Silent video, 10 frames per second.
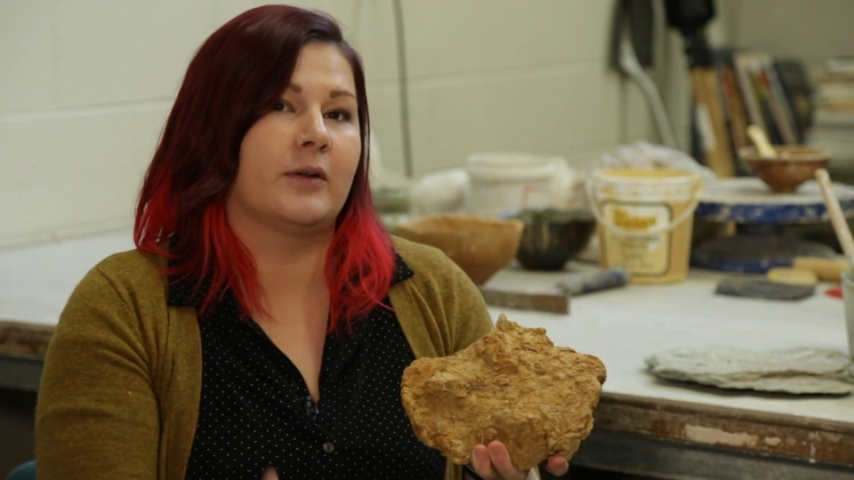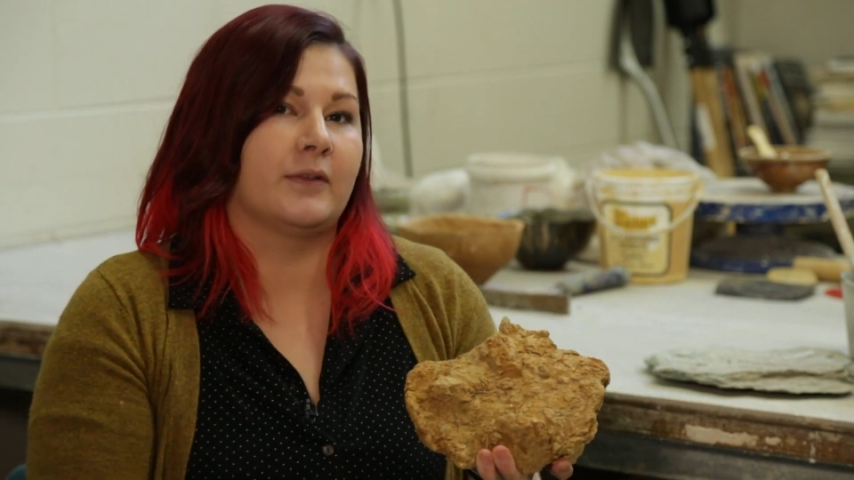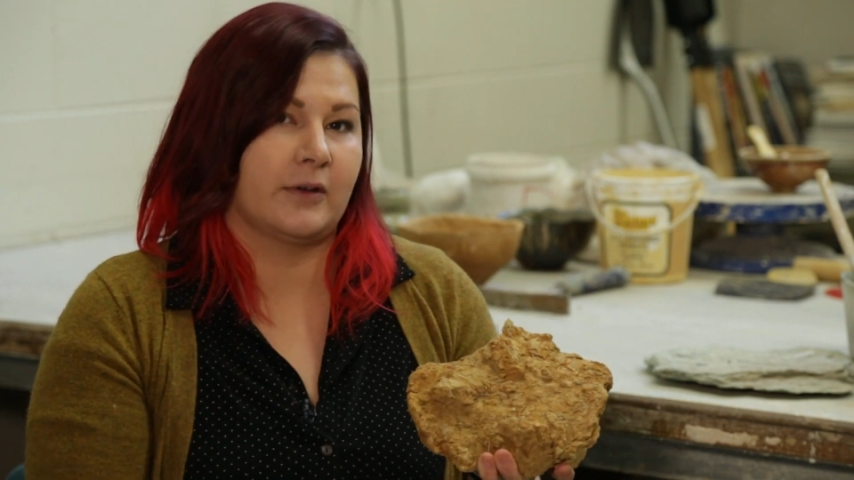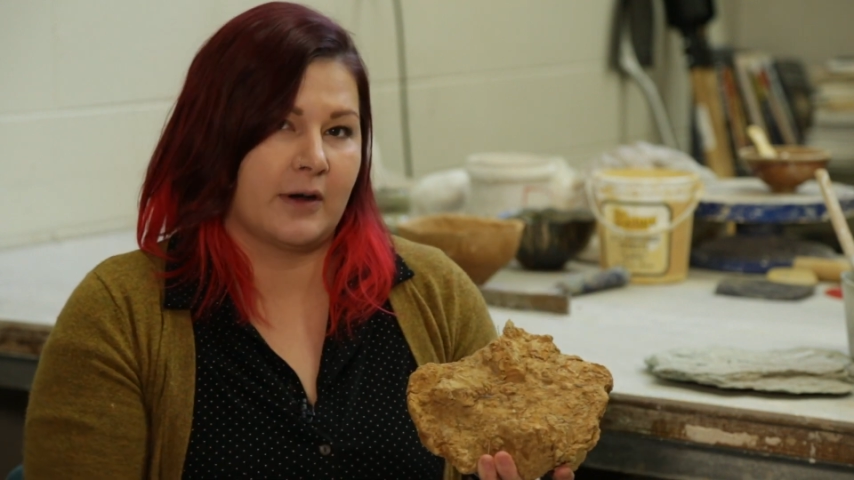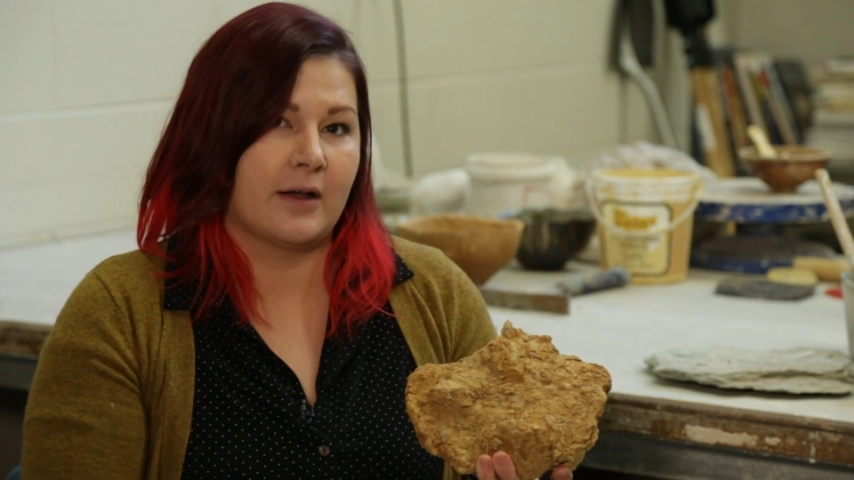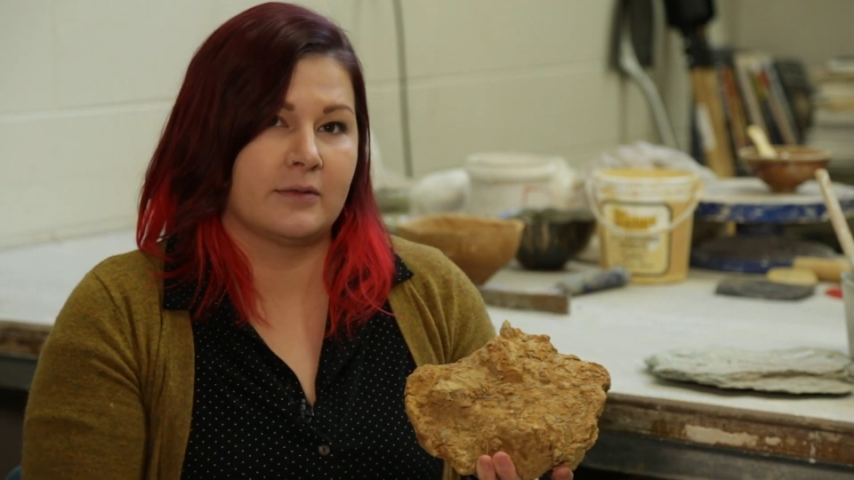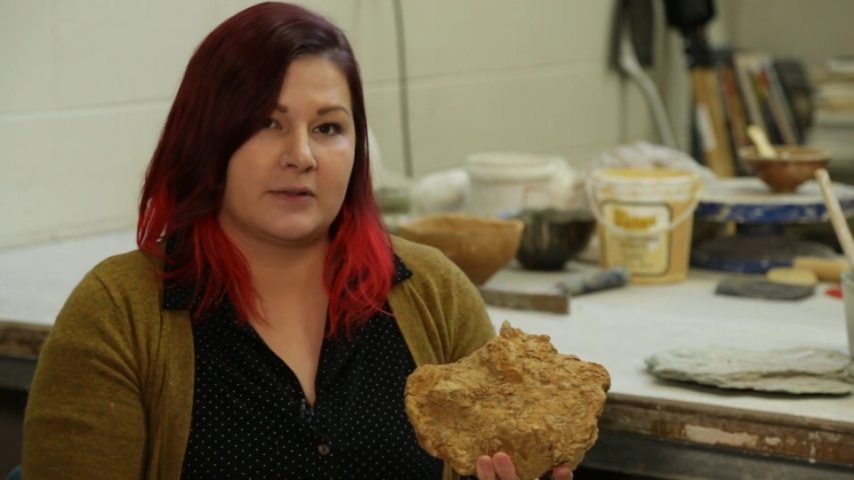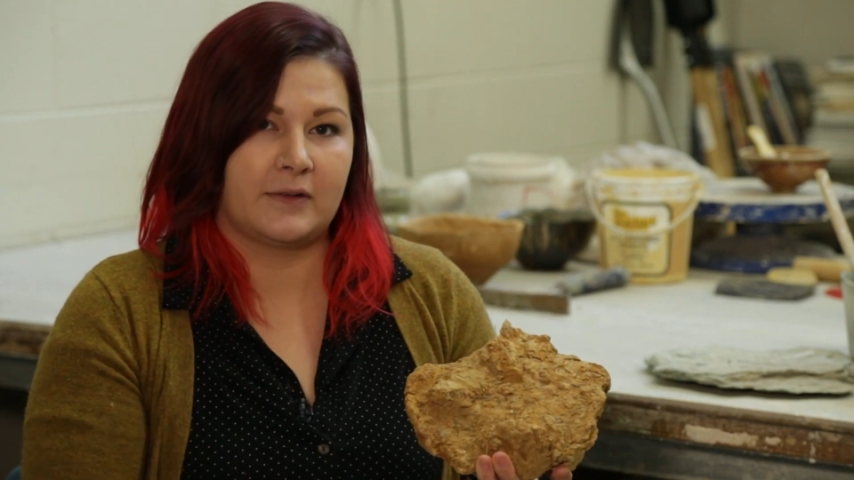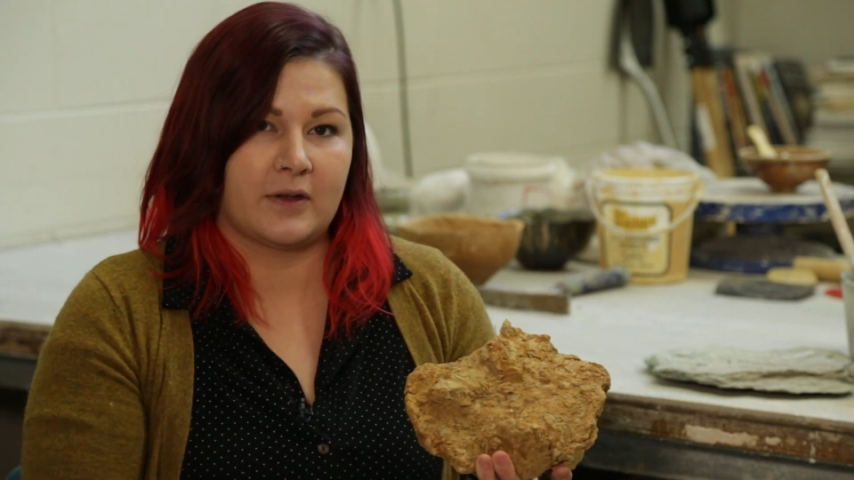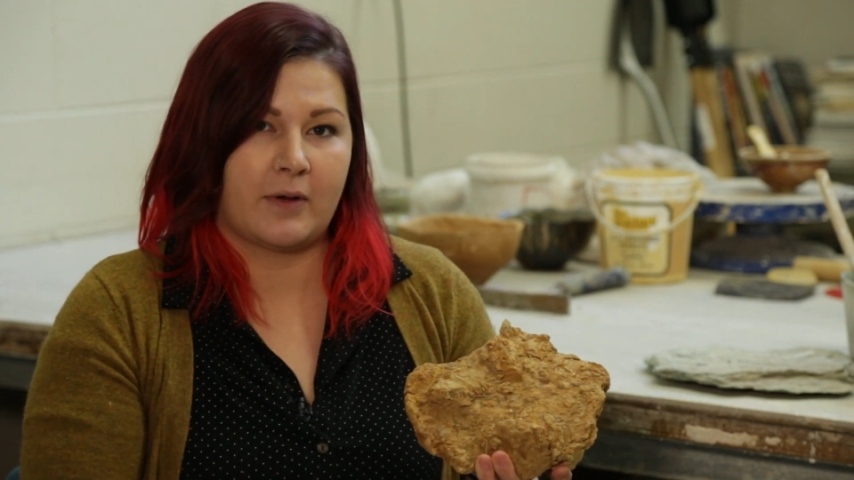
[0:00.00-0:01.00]
of the ground.
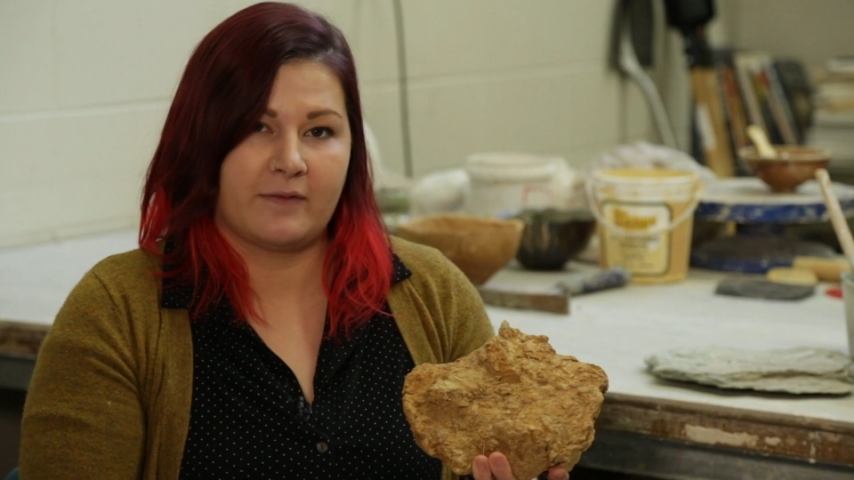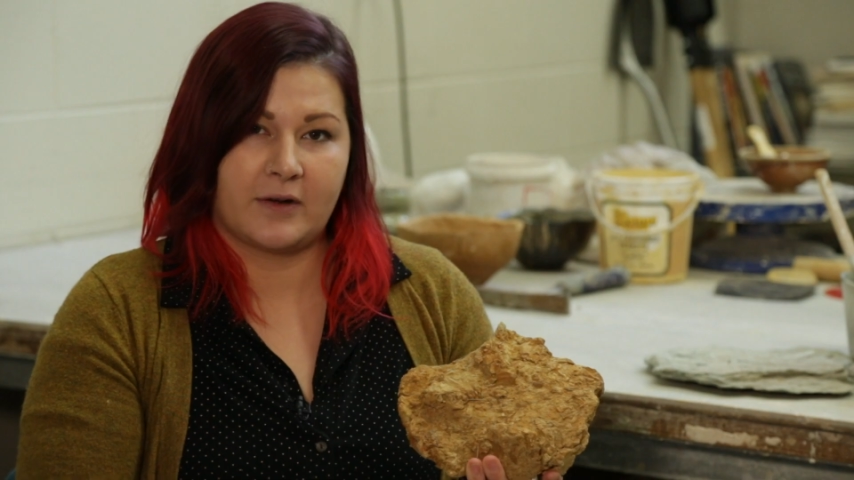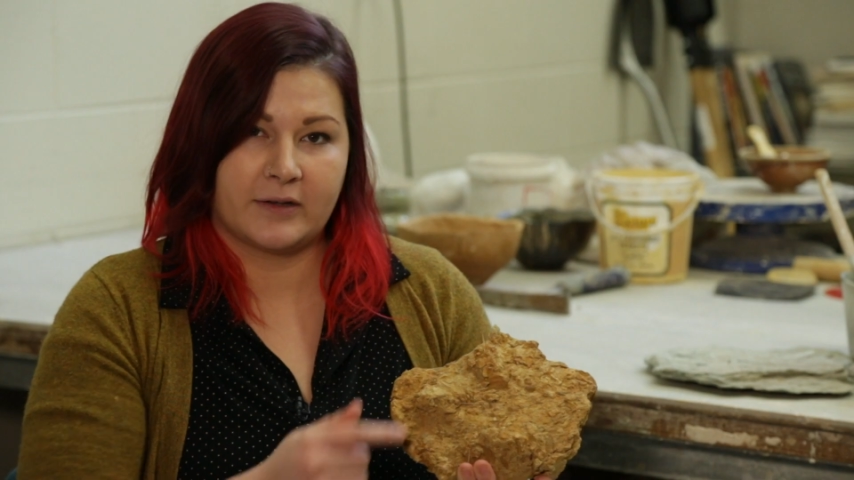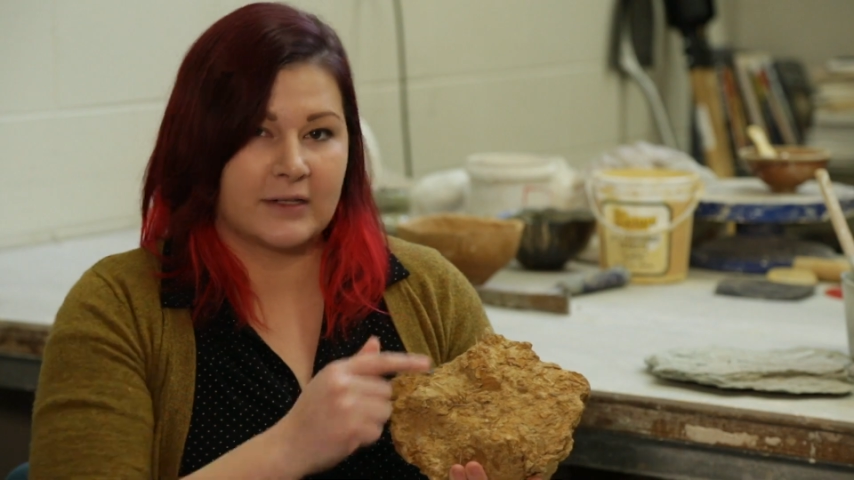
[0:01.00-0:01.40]
So I've not